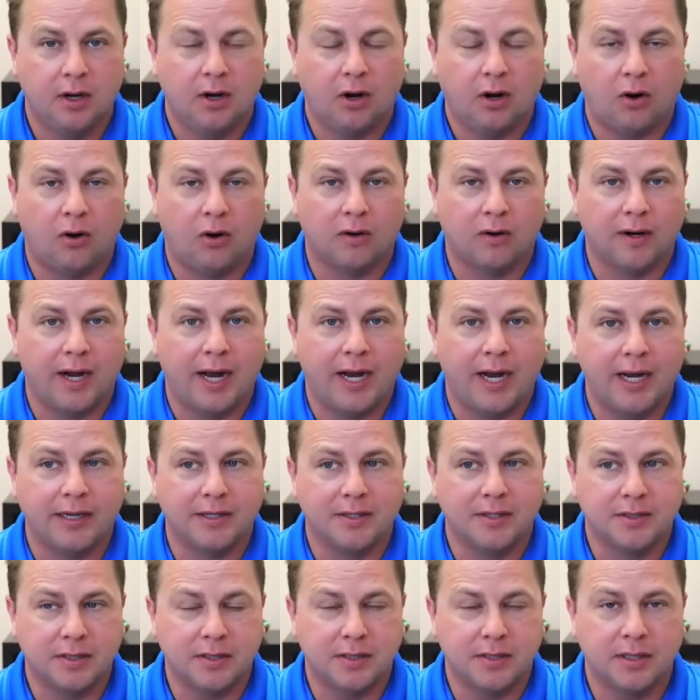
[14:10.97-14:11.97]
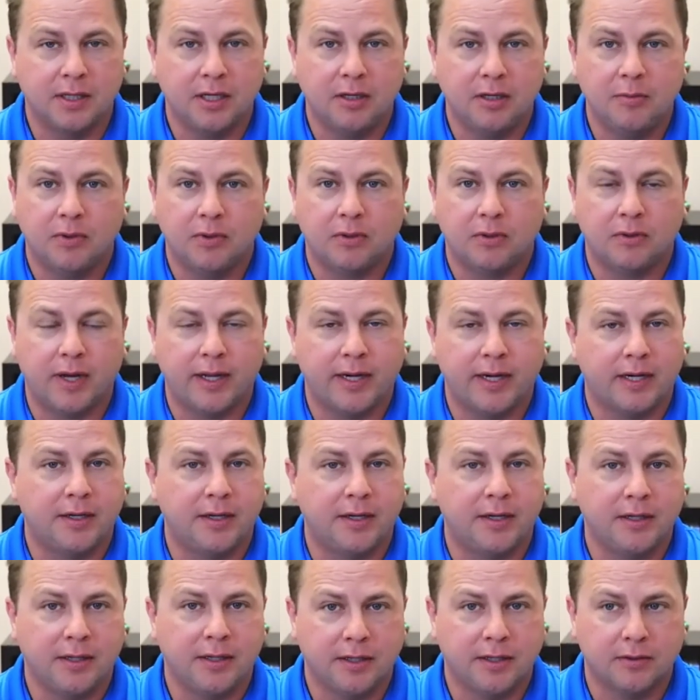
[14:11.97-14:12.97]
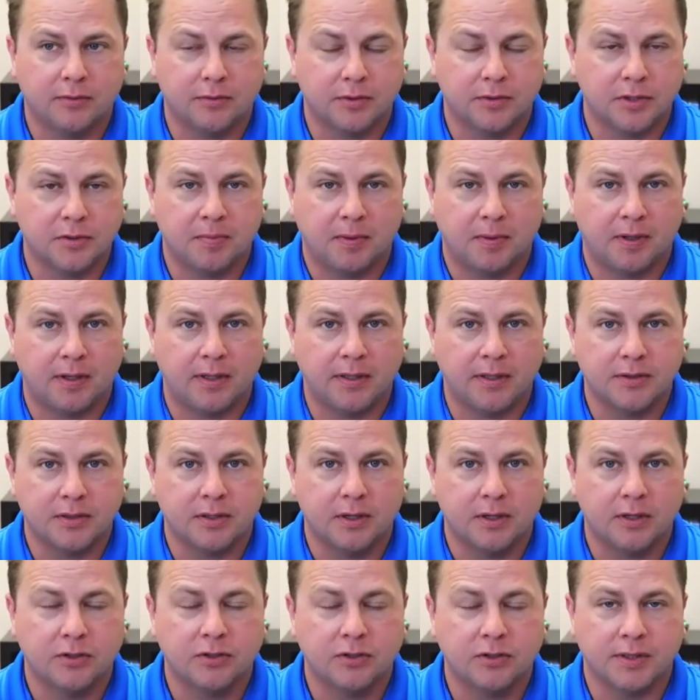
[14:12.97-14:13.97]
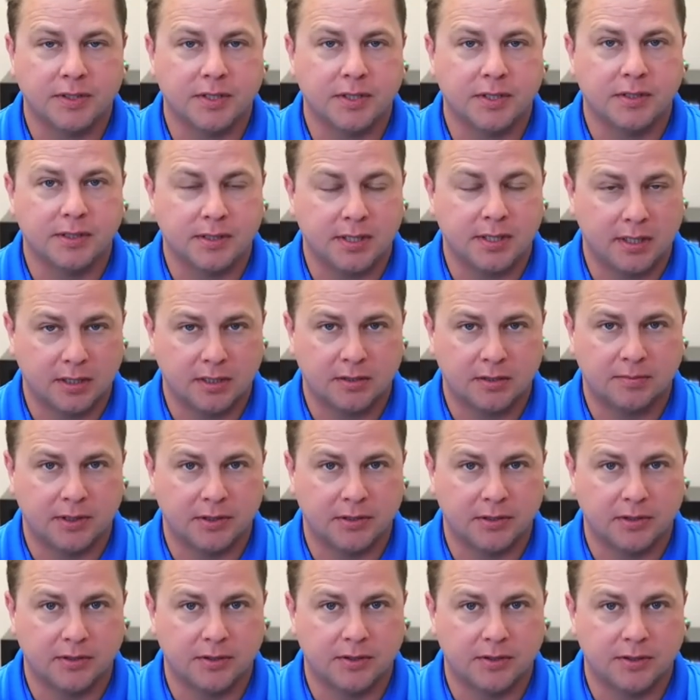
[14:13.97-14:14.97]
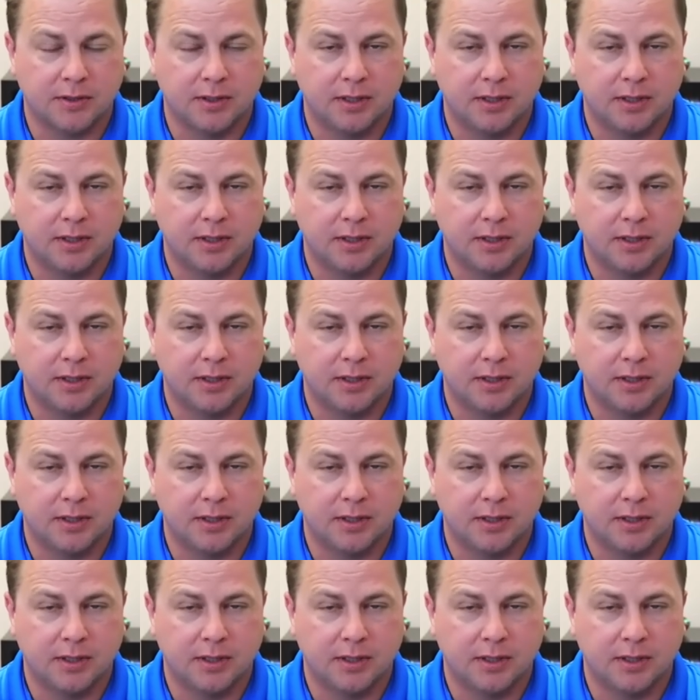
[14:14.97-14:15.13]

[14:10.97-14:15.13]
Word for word: or I sent an email and I didn't get a response, so I sent a text message